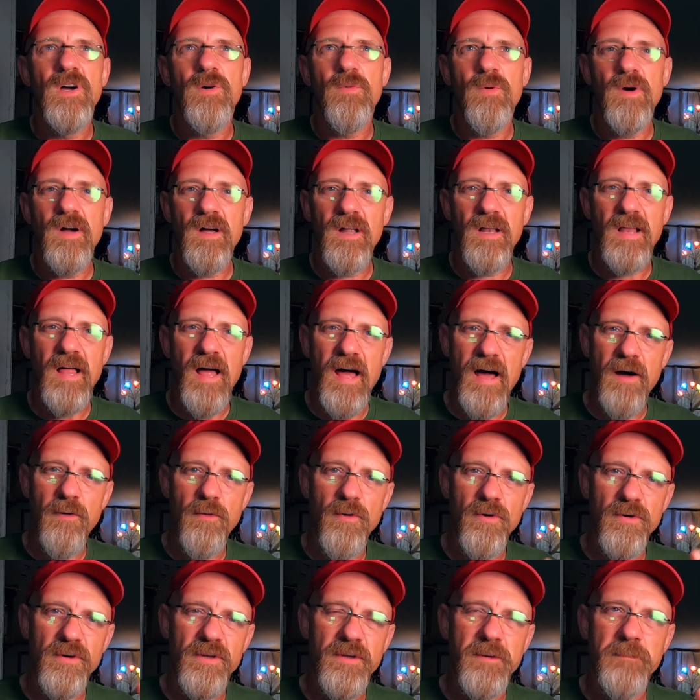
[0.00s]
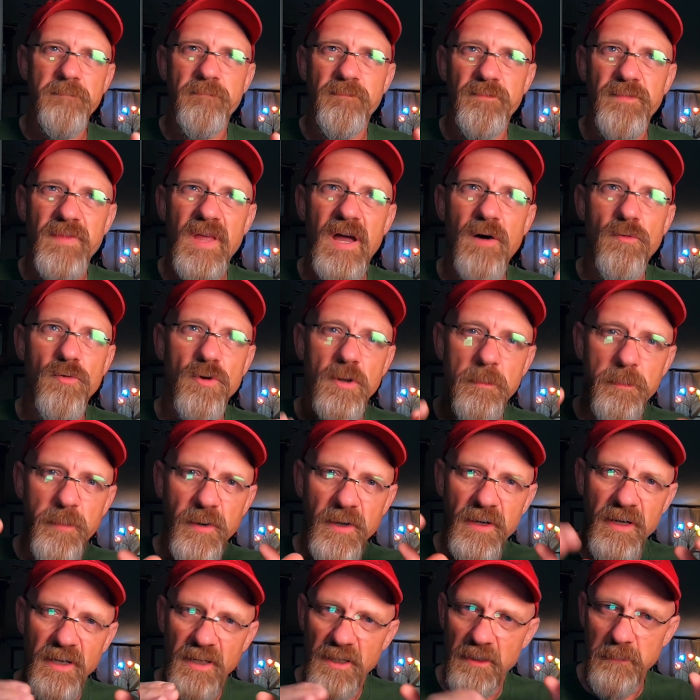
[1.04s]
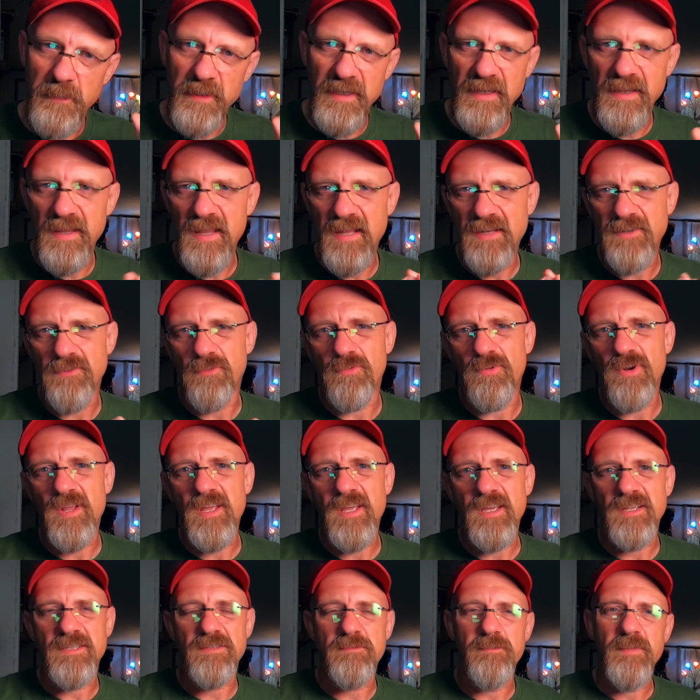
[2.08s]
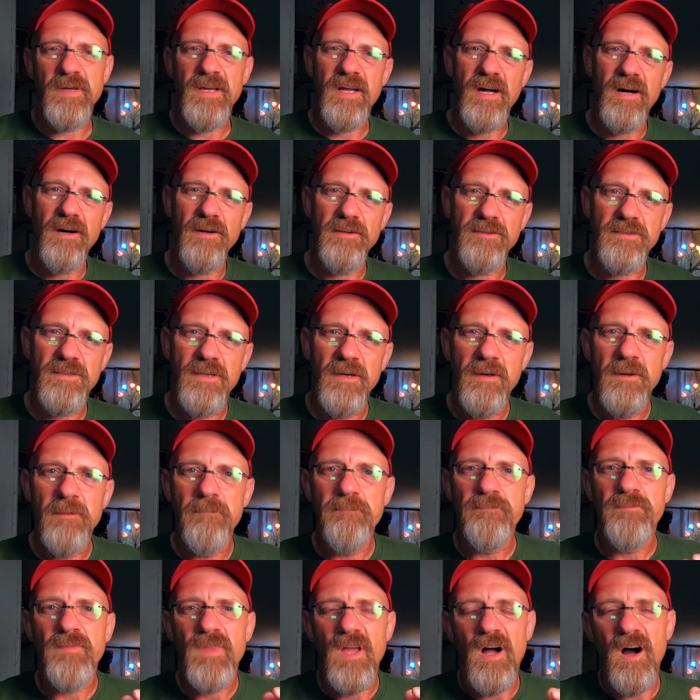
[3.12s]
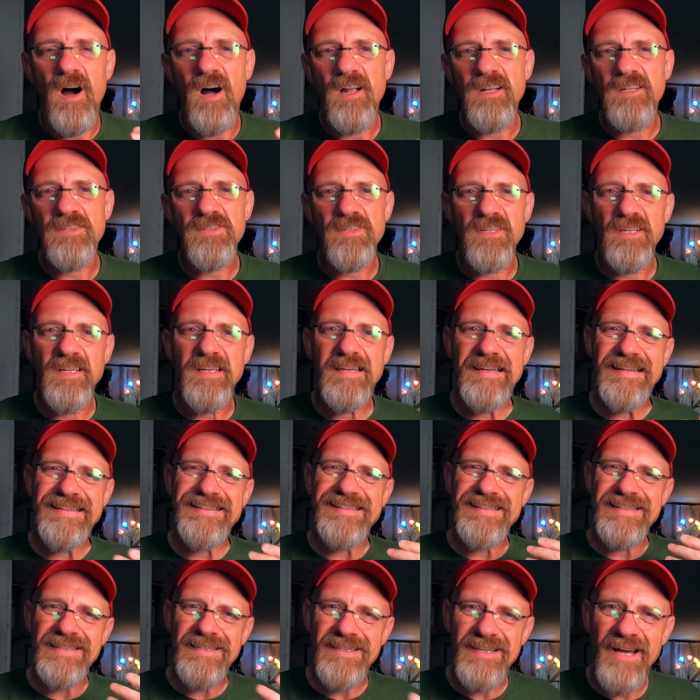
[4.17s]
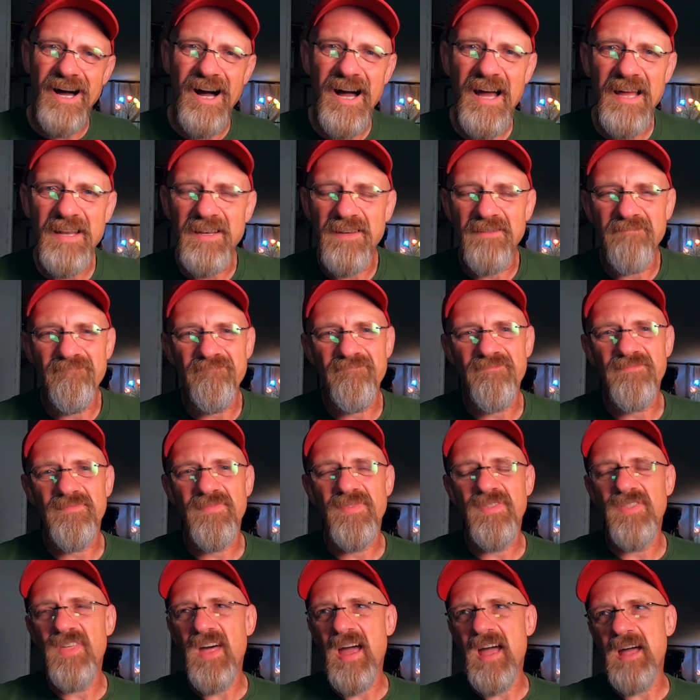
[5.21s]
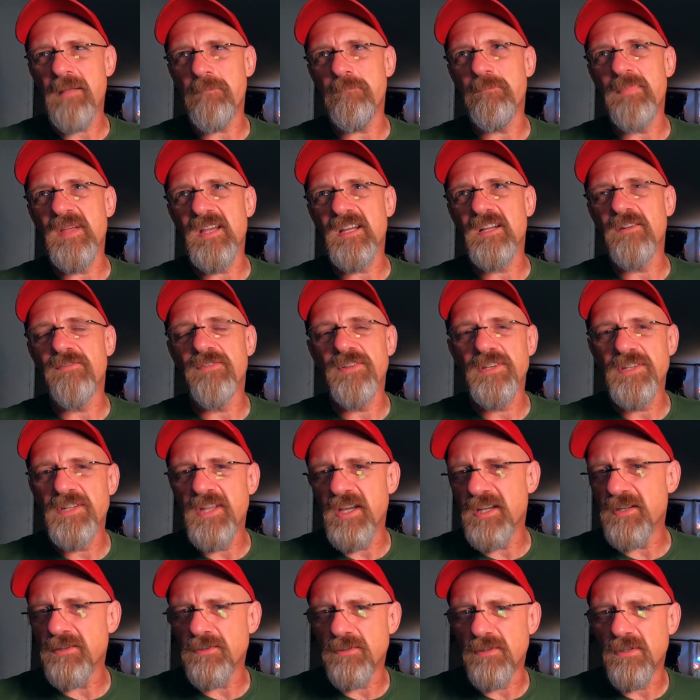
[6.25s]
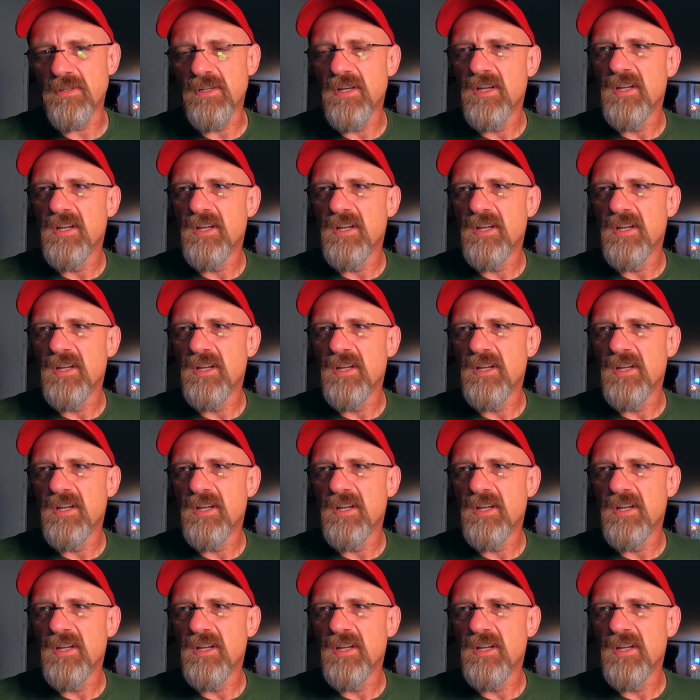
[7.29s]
Well, I wanna put a little bit of that to rest, because honestly, it's not that big of a deal.